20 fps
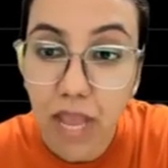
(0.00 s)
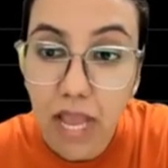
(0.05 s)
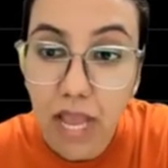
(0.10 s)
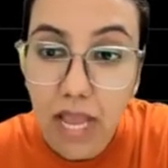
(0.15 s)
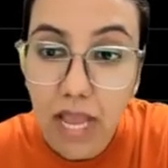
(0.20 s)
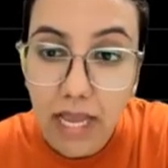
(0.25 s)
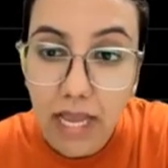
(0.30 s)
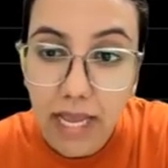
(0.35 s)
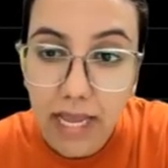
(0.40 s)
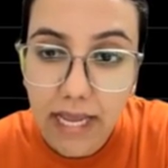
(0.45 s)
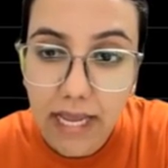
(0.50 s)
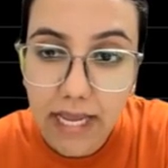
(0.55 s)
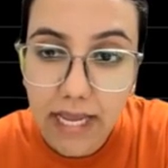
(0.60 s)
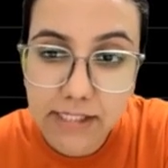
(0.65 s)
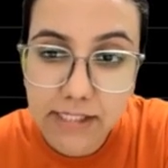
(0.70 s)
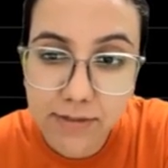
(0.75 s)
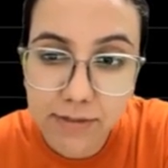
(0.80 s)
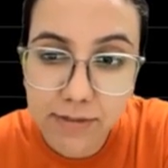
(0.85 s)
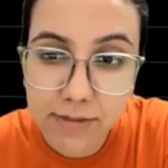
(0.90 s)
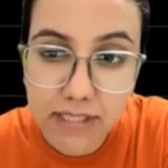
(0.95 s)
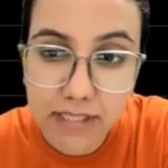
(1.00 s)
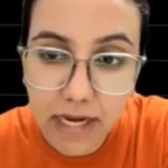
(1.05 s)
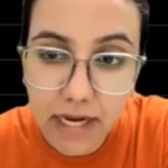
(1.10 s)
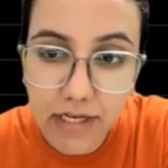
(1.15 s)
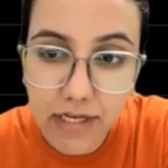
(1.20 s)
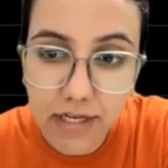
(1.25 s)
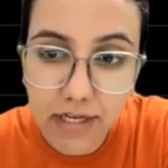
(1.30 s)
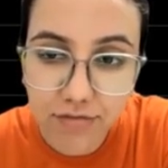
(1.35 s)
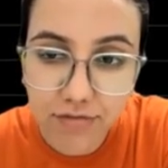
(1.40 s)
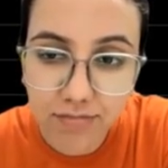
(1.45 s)
is negative
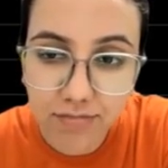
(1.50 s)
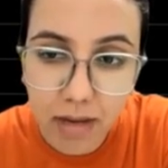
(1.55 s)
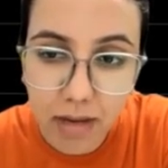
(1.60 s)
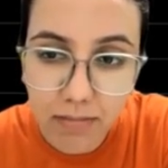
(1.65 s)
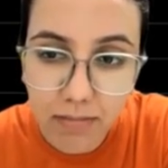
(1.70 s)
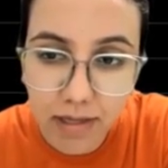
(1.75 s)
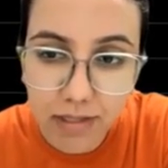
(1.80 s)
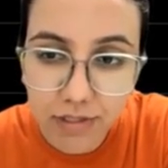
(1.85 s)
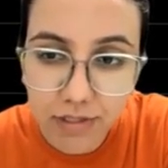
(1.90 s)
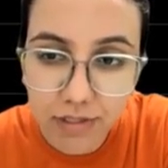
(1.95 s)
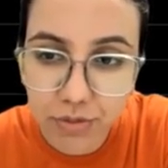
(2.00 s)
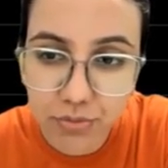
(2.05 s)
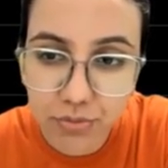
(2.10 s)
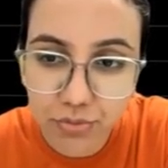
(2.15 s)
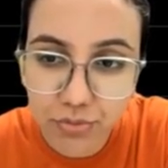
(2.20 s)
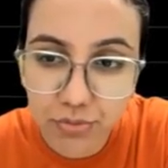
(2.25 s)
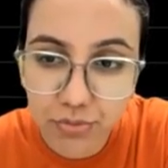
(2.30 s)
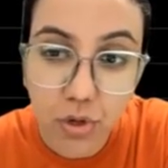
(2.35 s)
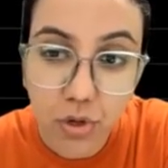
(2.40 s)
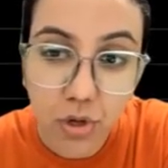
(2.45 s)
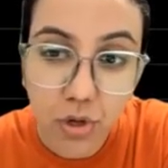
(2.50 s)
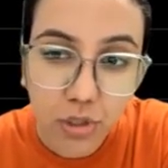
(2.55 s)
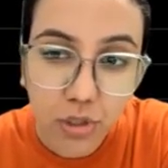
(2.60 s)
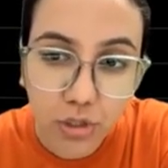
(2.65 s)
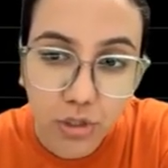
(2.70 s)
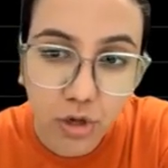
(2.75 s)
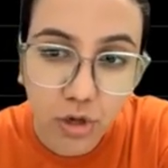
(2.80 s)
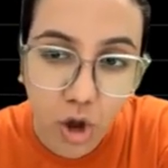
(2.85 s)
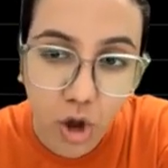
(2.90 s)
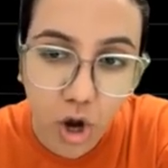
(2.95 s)
pi by 2
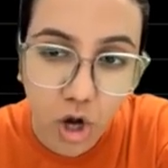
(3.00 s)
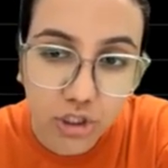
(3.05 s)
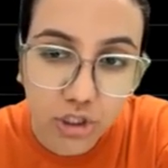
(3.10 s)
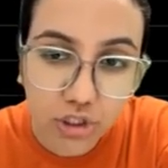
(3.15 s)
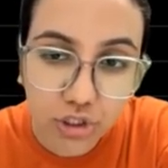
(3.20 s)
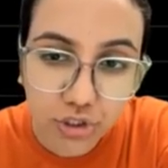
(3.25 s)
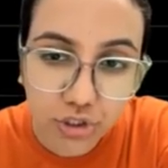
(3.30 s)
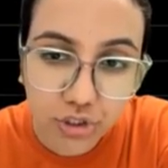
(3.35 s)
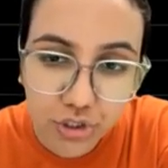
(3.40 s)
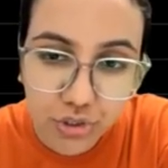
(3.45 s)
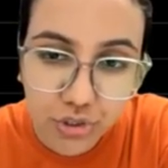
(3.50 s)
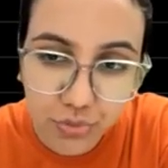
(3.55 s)
ln 2.